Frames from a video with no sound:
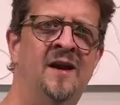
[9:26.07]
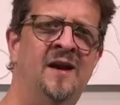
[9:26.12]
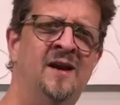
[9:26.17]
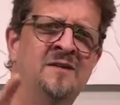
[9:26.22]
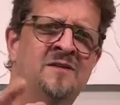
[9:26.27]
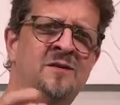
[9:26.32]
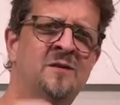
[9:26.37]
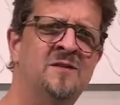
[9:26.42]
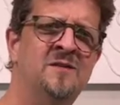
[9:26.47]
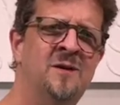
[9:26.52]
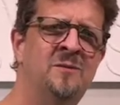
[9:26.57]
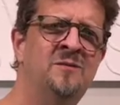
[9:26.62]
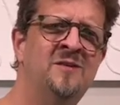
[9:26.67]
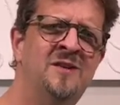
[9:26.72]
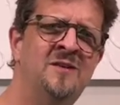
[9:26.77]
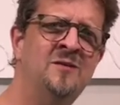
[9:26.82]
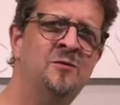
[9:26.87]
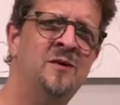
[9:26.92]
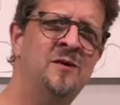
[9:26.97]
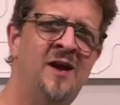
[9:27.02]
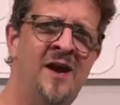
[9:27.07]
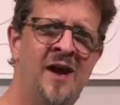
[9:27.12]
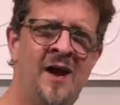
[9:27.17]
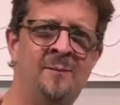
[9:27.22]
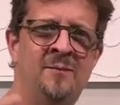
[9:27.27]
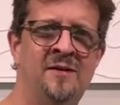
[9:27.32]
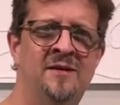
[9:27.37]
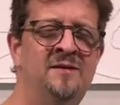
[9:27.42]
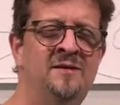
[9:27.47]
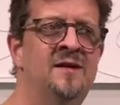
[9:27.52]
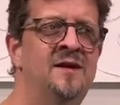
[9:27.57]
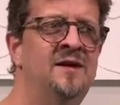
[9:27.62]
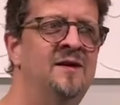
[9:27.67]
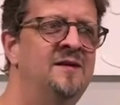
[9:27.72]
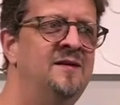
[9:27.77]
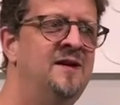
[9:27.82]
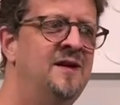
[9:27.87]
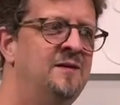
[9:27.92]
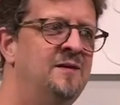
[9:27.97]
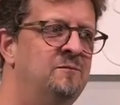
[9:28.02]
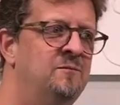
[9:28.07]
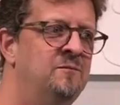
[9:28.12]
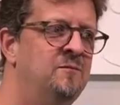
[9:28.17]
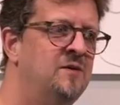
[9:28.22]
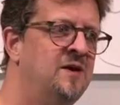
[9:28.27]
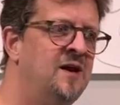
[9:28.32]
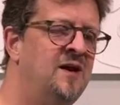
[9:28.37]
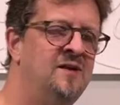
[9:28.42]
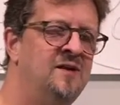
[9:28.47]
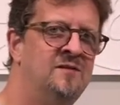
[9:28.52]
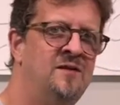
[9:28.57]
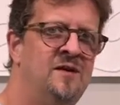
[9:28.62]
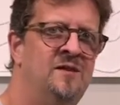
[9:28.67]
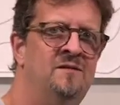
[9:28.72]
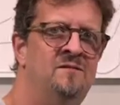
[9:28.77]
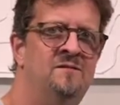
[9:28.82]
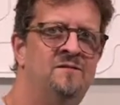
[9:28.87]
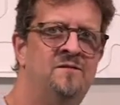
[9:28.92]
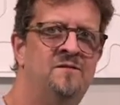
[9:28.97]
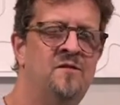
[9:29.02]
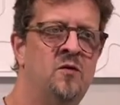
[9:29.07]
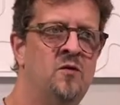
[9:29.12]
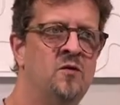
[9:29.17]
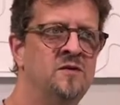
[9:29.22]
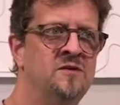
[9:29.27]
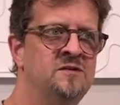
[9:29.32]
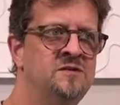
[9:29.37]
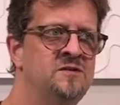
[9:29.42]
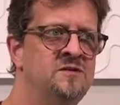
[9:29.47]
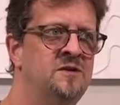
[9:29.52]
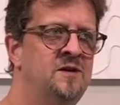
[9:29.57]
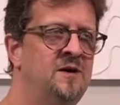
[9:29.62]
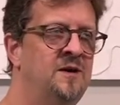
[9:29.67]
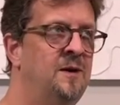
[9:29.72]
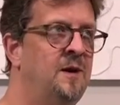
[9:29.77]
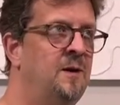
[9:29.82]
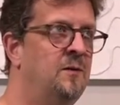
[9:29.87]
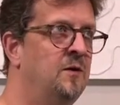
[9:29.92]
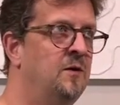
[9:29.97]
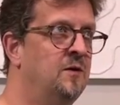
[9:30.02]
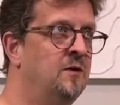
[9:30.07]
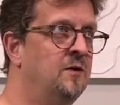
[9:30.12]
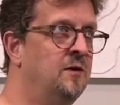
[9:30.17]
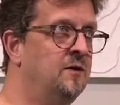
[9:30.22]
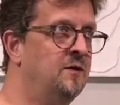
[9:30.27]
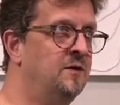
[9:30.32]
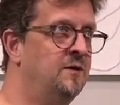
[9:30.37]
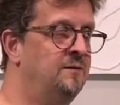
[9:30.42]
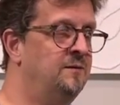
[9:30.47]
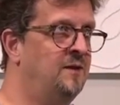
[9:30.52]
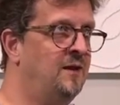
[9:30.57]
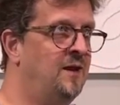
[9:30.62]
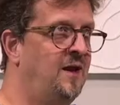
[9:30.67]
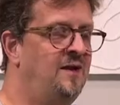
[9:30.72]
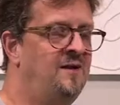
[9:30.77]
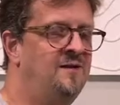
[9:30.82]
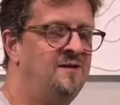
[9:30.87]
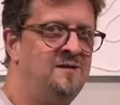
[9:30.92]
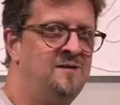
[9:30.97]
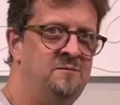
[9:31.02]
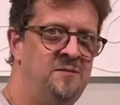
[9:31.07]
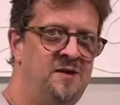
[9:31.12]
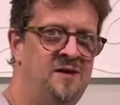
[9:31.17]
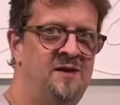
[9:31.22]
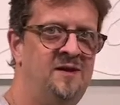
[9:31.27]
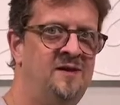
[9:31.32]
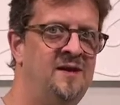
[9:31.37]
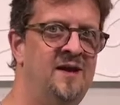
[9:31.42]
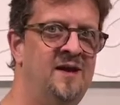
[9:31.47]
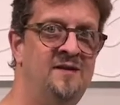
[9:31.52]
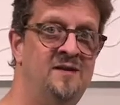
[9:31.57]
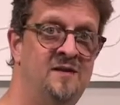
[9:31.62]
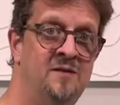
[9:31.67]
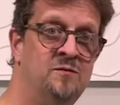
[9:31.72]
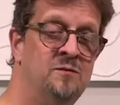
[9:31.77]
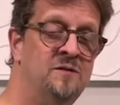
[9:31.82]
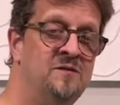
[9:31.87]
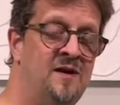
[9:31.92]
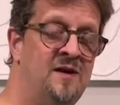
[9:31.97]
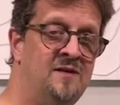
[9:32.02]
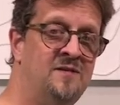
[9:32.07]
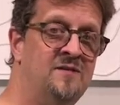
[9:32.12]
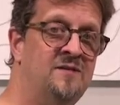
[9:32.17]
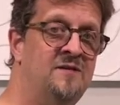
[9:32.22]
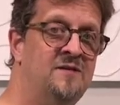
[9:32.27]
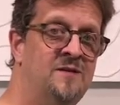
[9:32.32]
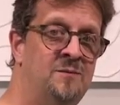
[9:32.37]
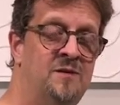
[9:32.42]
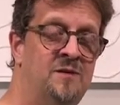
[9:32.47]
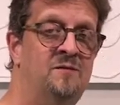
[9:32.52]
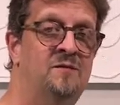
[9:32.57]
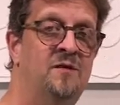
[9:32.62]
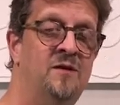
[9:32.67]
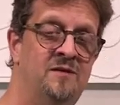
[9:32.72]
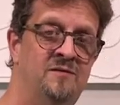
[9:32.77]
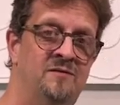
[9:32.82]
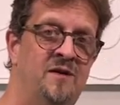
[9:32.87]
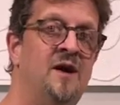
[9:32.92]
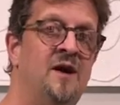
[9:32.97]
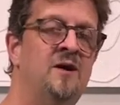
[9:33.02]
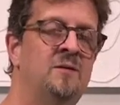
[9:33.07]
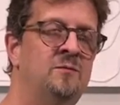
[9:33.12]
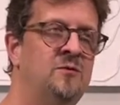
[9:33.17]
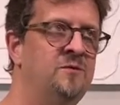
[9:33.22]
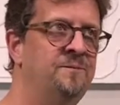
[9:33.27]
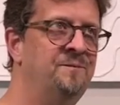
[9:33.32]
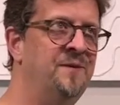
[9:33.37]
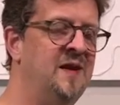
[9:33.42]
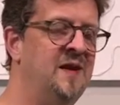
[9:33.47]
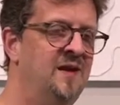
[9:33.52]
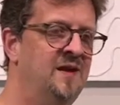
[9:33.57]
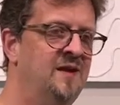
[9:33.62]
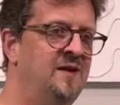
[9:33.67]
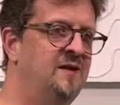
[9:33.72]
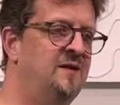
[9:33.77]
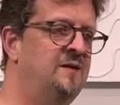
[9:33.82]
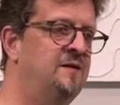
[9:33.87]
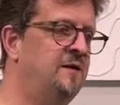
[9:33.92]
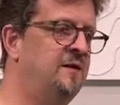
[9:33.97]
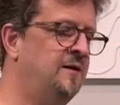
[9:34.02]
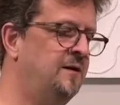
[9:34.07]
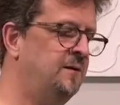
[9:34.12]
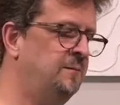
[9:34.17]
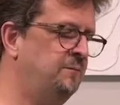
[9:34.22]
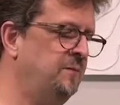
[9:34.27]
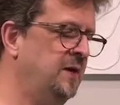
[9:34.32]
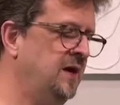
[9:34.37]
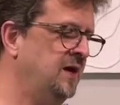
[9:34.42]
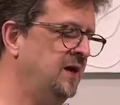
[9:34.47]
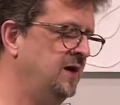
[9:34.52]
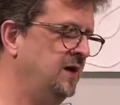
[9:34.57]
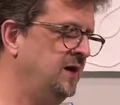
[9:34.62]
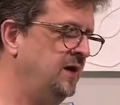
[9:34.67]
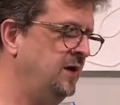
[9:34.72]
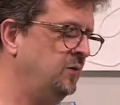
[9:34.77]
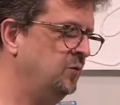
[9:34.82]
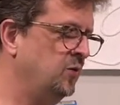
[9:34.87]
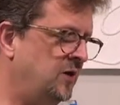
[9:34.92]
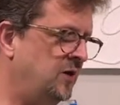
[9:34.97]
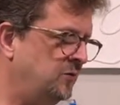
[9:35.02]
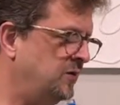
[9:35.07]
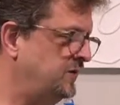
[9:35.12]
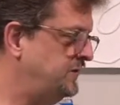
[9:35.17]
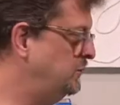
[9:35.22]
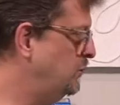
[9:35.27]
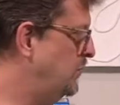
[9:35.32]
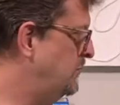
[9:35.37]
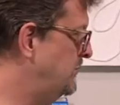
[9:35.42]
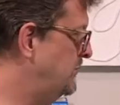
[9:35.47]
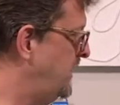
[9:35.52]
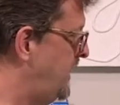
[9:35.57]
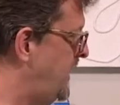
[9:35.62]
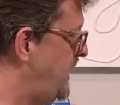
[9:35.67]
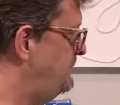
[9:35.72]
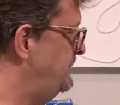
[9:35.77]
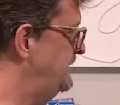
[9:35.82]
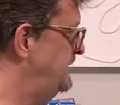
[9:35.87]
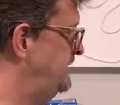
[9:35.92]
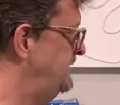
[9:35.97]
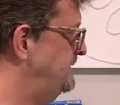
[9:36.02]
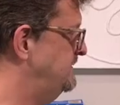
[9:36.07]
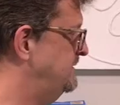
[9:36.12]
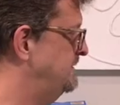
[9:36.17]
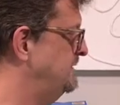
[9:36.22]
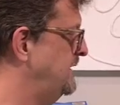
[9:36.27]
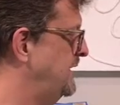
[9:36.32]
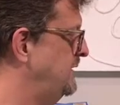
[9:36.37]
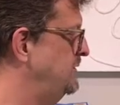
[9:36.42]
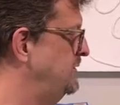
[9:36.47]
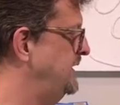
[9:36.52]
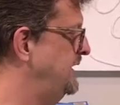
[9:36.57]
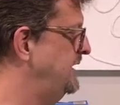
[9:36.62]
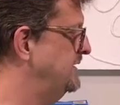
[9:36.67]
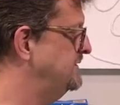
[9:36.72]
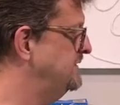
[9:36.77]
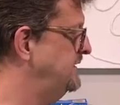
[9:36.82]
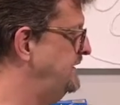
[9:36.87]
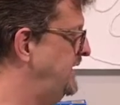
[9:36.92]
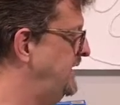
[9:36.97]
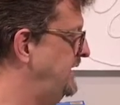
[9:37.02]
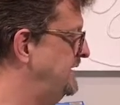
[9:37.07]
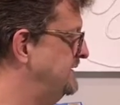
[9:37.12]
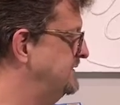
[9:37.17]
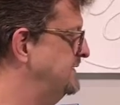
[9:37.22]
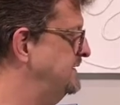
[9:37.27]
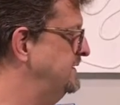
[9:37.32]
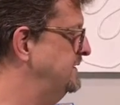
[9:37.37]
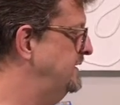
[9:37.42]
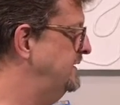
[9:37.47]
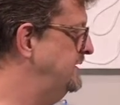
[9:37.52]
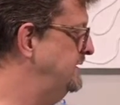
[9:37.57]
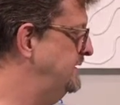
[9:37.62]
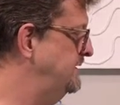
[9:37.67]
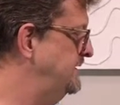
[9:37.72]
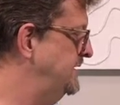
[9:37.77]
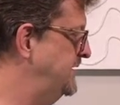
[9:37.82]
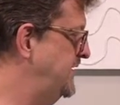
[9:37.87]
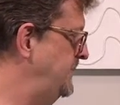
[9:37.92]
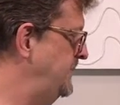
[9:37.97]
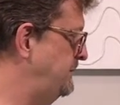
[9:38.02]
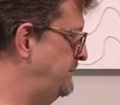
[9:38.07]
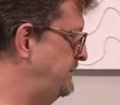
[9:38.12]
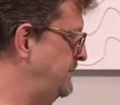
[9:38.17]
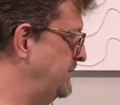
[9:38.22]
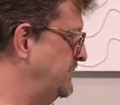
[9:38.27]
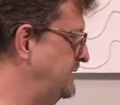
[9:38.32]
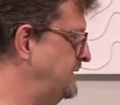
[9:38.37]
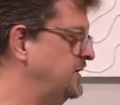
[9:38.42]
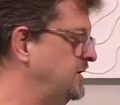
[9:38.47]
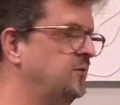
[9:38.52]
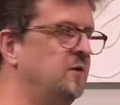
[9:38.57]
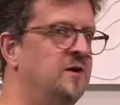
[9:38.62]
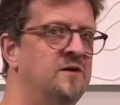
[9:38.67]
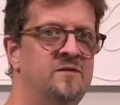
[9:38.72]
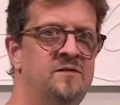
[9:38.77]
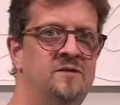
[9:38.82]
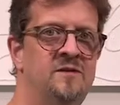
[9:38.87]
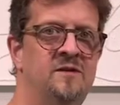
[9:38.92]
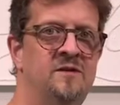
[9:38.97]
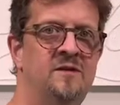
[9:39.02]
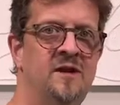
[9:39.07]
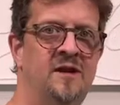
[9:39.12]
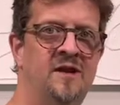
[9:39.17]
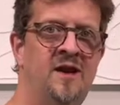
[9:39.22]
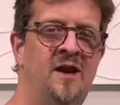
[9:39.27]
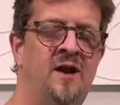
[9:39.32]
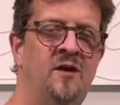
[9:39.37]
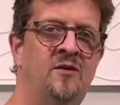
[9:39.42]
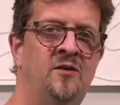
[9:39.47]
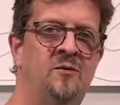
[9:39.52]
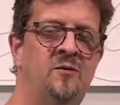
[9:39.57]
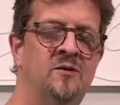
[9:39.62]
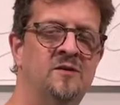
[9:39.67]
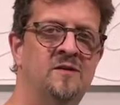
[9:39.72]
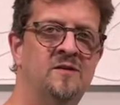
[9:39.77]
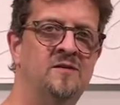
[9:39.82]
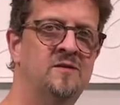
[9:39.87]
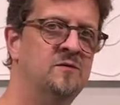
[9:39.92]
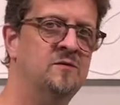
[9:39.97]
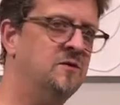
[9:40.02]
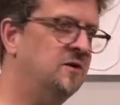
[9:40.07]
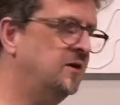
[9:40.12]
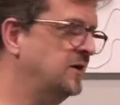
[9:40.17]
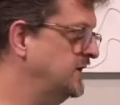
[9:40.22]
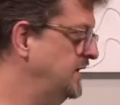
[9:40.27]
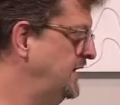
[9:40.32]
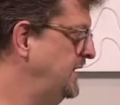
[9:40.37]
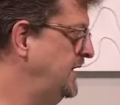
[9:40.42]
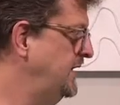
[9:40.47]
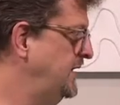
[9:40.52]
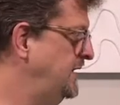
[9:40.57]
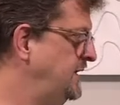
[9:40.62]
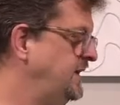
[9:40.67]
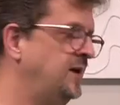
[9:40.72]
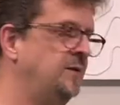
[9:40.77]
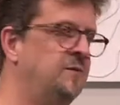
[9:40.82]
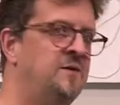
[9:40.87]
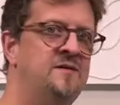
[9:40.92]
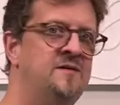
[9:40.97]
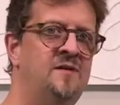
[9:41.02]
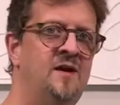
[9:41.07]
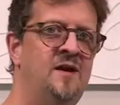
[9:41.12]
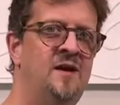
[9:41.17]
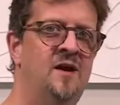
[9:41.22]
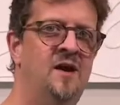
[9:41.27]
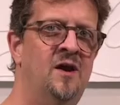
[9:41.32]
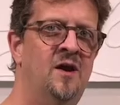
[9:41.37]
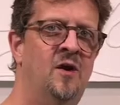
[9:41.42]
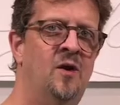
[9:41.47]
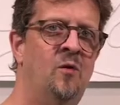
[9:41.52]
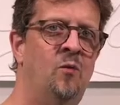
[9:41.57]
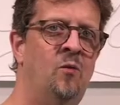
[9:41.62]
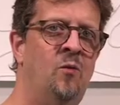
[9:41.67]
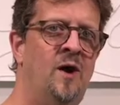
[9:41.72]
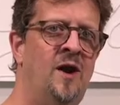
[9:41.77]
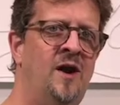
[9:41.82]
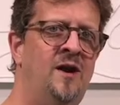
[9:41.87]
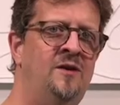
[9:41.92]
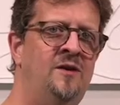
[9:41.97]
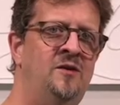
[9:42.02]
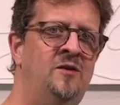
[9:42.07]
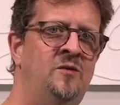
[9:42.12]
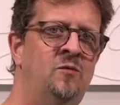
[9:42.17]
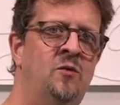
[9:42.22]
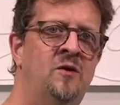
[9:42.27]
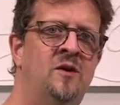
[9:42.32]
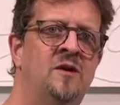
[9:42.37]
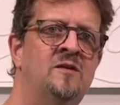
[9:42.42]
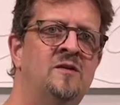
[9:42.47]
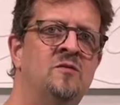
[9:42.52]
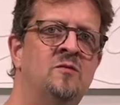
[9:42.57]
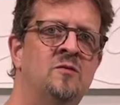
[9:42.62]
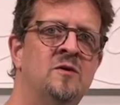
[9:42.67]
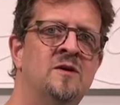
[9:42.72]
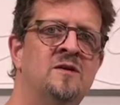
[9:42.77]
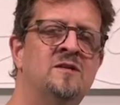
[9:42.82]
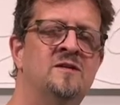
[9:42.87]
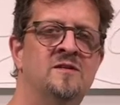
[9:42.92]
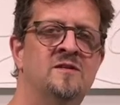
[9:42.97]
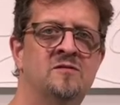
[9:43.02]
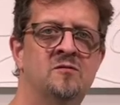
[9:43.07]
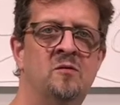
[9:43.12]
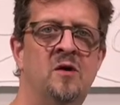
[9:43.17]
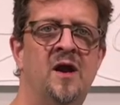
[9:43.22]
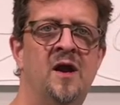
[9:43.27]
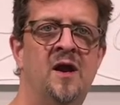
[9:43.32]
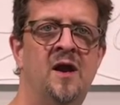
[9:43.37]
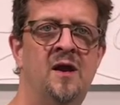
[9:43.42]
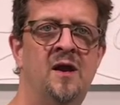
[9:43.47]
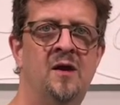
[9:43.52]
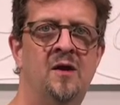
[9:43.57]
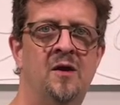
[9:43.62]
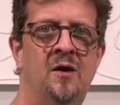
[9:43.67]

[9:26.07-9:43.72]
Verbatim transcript: and so some things would happen that kind of enforced uh, or, or, enlightened in me that this was actually something very valuable. And um, and what it would what would happen is is I would actually ask uh, the capability question like how do you want this to work, and then I would say why do you want it to work this way,